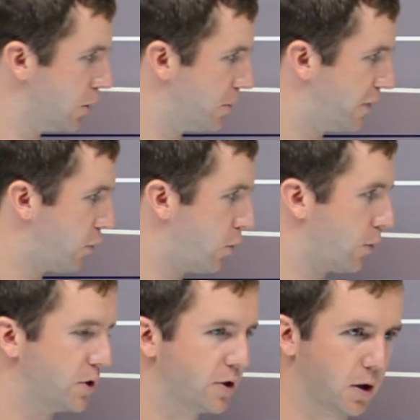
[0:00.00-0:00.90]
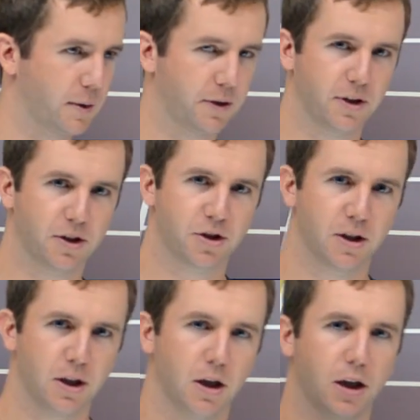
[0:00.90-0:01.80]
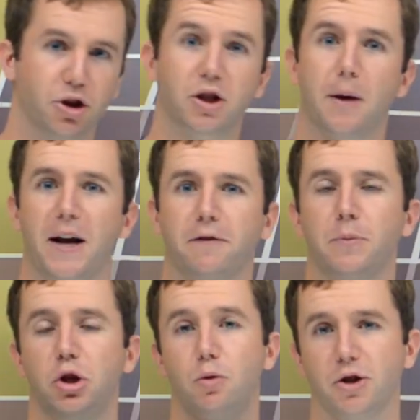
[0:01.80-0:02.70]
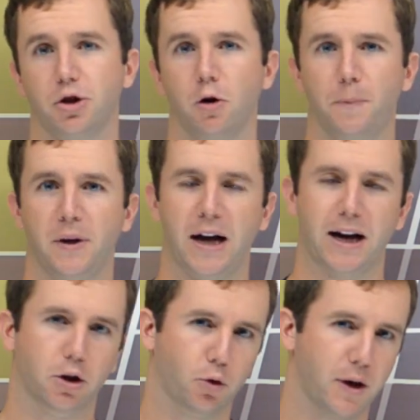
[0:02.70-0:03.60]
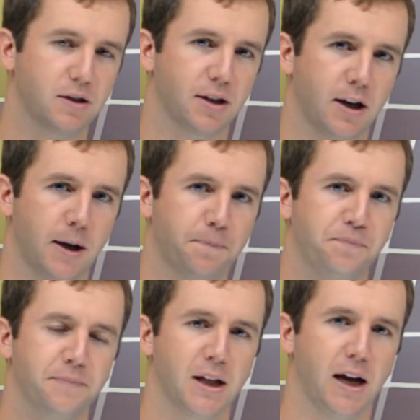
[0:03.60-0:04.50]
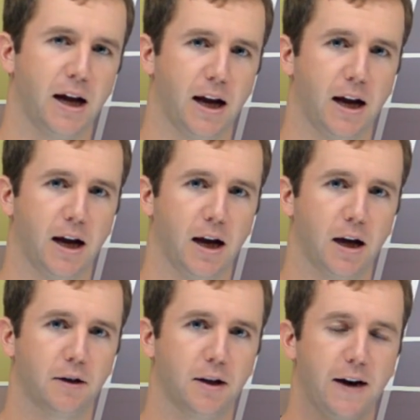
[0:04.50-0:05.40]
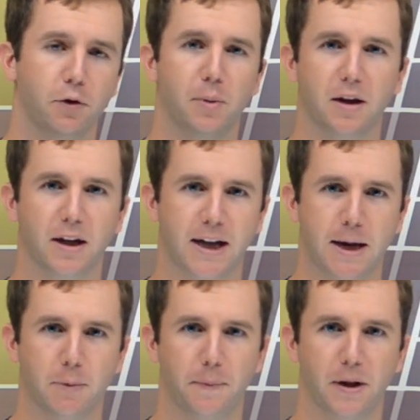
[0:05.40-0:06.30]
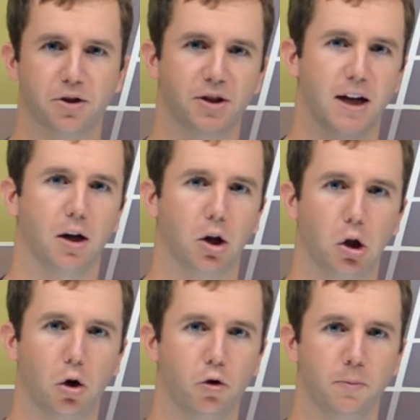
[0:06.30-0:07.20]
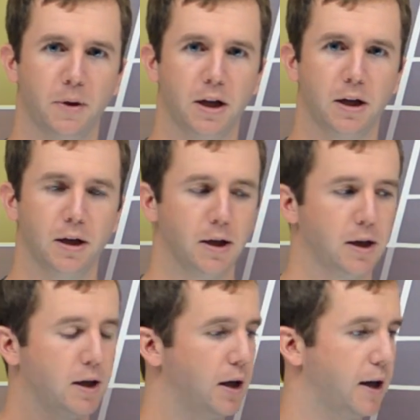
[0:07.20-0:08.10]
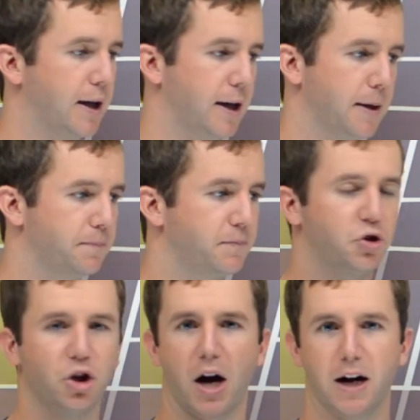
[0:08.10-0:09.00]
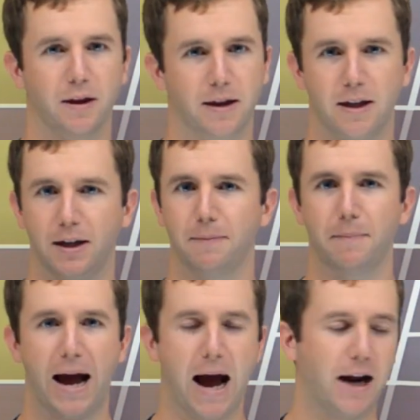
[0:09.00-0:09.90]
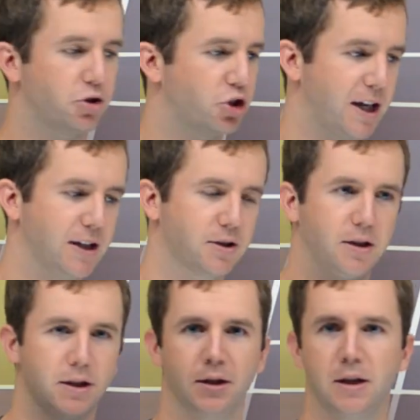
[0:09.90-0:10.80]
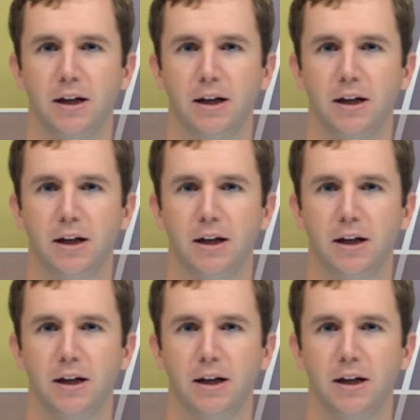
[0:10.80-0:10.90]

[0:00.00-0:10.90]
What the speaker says: before we talk about this, just got back from the US Open, had a great time, and everybody that came up and said hello to me, Jonathan, Matt, Jason,